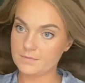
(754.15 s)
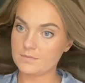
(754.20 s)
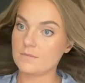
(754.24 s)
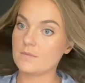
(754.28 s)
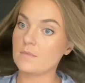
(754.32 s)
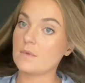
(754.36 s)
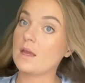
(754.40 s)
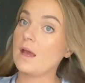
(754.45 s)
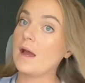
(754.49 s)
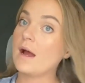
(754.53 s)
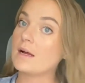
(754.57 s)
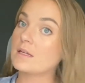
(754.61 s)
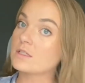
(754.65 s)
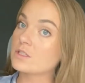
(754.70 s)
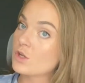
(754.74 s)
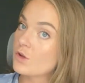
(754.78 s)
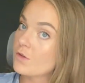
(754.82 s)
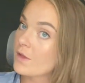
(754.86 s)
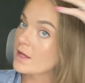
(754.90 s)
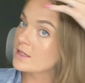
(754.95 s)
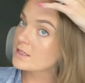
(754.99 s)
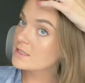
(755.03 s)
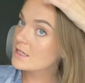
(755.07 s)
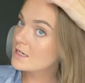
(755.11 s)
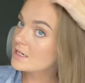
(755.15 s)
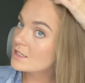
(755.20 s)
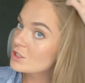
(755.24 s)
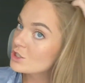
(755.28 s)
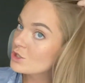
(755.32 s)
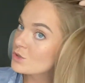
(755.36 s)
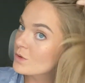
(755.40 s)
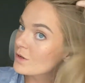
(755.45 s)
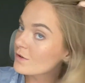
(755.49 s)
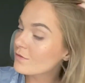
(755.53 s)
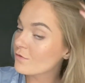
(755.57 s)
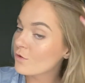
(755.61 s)
Yeah, so that's gonna
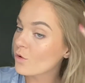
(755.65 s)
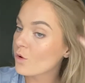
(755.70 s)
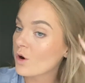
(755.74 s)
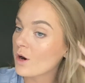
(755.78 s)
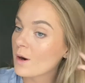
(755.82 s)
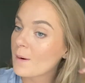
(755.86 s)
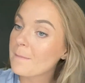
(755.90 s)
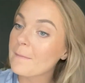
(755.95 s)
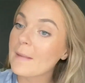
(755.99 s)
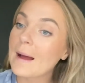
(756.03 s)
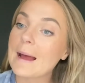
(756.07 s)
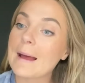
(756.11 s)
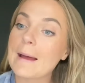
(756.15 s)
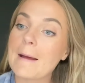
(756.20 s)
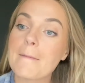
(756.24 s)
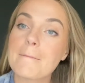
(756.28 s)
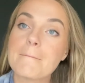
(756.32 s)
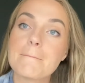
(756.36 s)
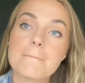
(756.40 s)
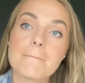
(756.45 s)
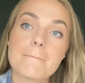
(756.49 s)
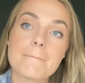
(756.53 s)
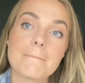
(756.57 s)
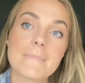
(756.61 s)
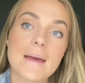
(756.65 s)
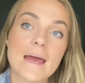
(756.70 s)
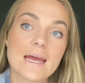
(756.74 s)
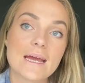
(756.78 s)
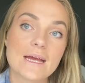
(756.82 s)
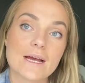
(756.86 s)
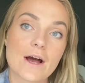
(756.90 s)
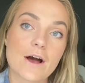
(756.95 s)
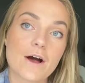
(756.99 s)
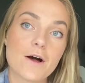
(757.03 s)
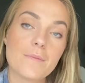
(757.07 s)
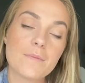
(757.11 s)
do it for my
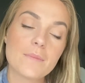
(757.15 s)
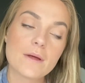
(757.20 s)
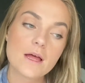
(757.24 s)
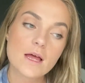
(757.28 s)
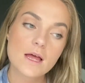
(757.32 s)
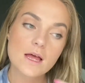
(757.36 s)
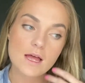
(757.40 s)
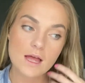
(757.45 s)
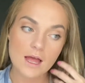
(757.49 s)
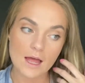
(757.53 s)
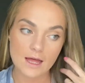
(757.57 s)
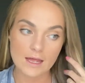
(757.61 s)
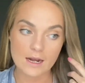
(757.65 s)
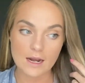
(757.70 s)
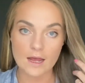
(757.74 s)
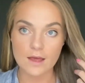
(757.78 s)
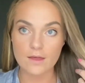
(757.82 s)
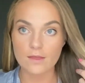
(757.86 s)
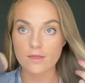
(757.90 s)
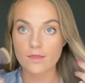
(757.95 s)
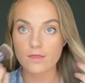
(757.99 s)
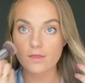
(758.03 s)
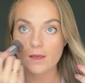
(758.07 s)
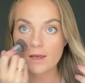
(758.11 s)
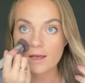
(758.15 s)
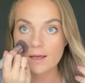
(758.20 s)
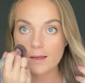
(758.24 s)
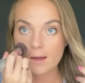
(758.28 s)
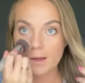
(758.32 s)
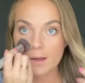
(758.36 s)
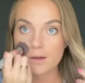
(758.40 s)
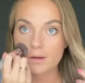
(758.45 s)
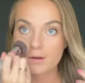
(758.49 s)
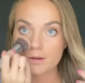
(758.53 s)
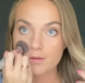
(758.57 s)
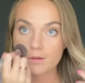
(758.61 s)
makeup, and I
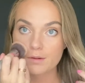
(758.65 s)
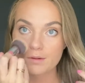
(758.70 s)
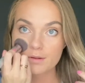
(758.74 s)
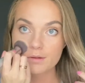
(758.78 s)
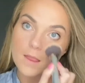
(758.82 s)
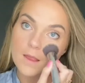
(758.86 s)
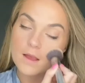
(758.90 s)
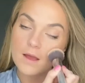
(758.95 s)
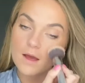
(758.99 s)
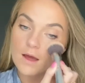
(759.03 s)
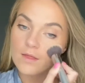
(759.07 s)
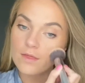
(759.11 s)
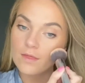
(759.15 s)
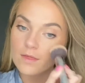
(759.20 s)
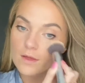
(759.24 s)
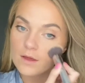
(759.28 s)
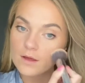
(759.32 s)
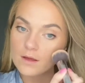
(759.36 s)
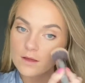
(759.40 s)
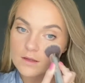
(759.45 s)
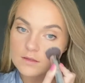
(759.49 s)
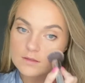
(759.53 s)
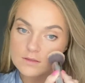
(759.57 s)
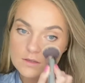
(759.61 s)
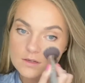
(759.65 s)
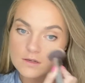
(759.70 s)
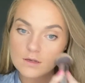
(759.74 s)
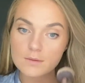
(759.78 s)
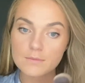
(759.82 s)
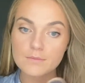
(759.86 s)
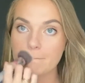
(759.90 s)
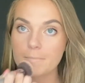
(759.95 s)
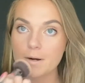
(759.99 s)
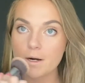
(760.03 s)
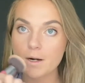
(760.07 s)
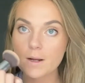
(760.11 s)
think it's looking
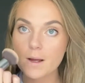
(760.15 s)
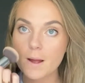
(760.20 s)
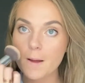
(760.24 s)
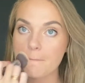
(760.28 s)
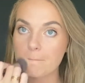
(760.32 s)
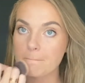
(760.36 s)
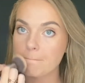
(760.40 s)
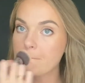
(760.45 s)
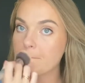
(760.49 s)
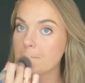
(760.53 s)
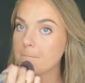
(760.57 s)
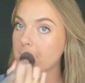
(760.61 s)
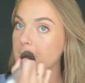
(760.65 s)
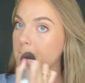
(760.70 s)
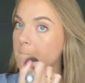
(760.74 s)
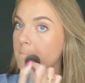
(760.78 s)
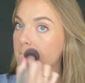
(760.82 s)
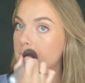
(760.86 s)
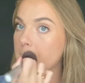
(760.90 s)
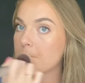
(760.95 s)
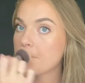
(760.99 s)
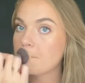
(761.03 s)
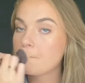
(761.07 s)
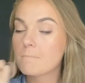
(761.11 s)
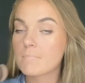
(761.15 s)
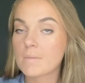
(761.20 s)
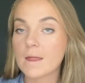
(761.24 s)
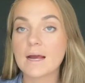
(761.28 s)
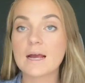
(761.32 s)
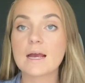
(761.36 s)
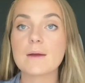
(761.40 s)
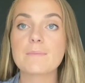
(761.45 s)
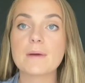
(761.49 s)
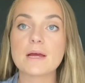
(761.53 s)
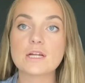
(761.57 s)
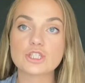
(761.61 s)
pretty good. Like
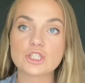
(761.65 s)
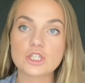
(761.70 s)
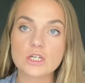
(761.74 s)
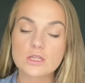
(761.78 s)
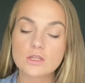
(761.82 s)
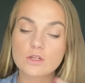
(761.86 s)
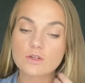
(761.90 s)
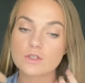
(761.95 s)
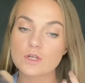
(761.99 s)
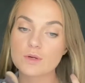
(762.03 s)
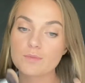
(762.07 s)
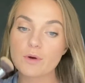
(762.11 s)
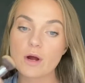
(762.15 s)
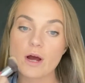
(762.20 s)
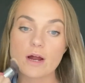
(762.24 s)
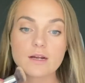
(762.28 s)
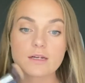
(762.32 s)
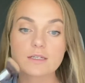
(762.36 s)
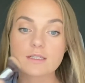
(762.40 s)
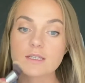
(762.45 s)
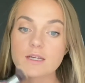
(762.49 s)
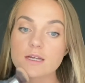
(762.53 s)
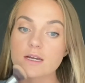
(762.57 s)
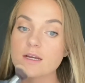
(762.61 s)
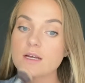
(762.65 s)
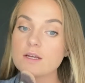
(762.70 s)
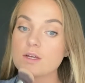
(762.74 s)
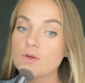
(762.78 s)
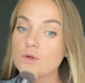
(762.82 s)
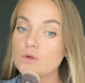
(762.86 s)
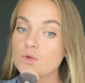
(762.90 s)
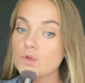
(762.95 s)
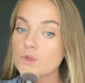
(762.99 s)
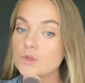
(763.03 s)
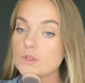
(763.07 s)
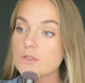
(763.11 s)
I mentioned, those are products that I
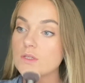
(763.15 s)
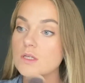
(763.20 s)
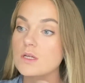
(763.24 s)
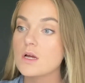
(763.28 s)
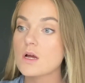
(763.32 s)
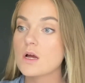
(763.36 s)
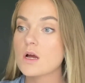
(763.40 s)
use